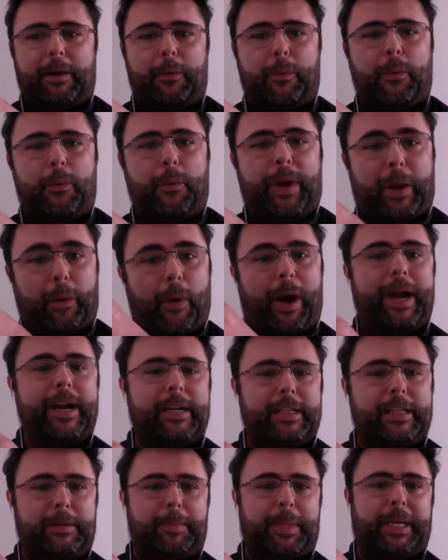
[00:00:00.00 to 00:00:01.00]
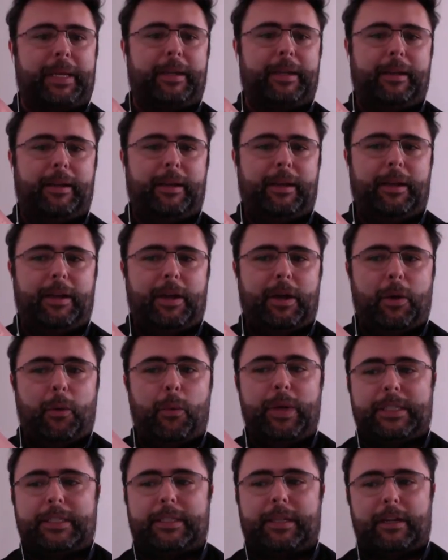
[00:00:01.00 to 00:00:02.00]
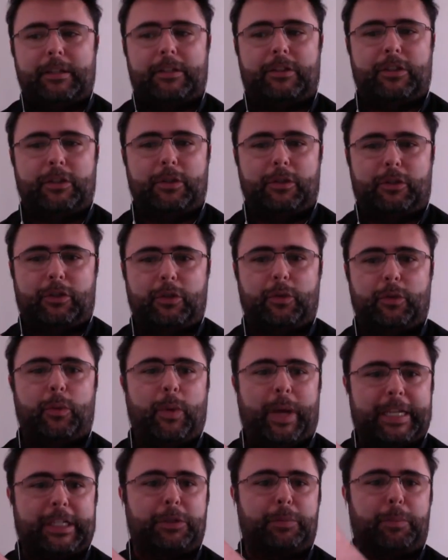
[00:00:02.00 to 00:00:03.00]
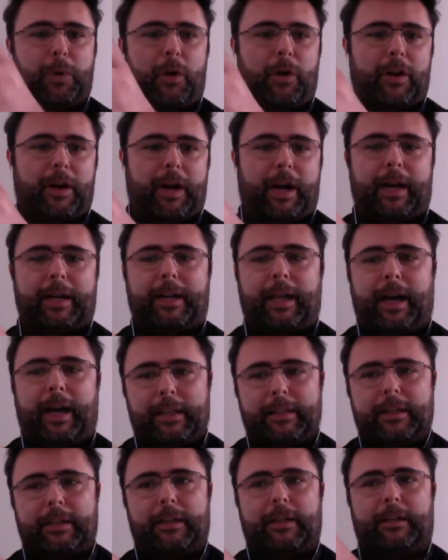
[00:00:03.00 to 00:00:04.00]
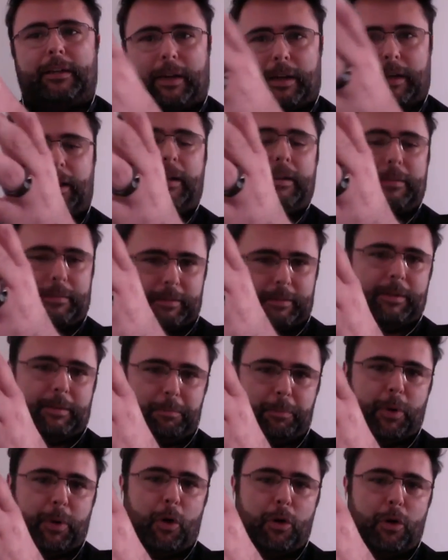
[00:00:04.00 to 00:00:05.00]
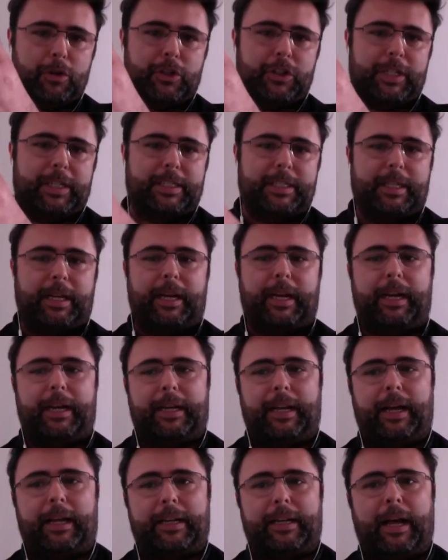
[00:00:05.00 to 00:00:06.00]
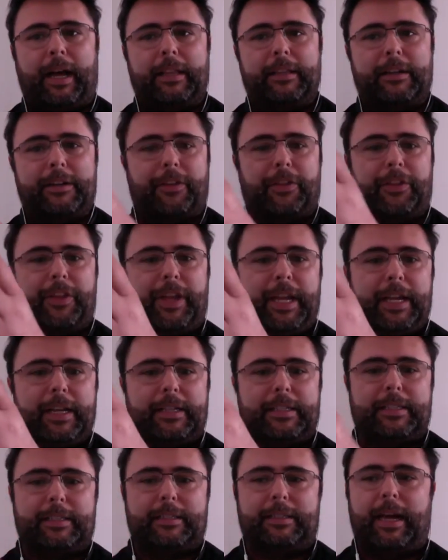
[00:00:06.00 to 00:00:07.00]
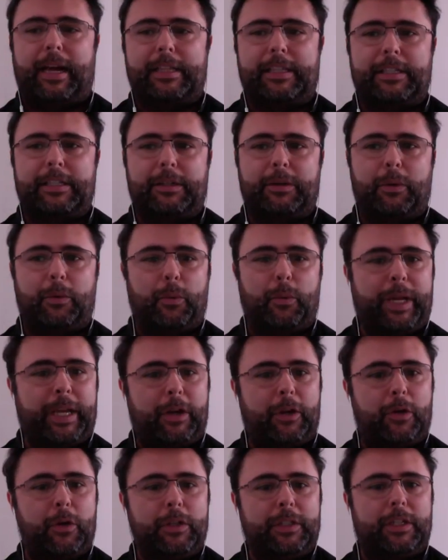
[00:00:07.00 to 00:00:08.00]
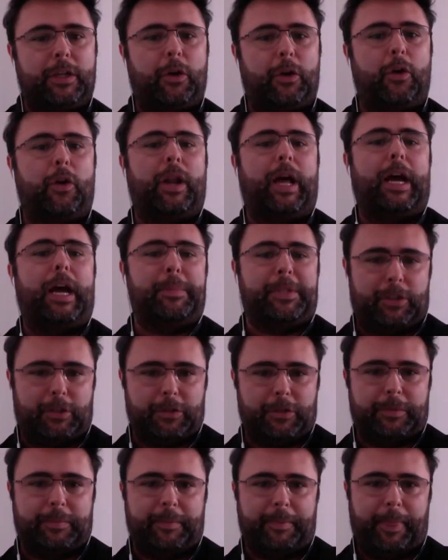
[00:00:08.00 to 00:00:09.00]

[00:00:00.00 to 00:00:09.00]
required me, we start to explore another projects and another things that we could collab to.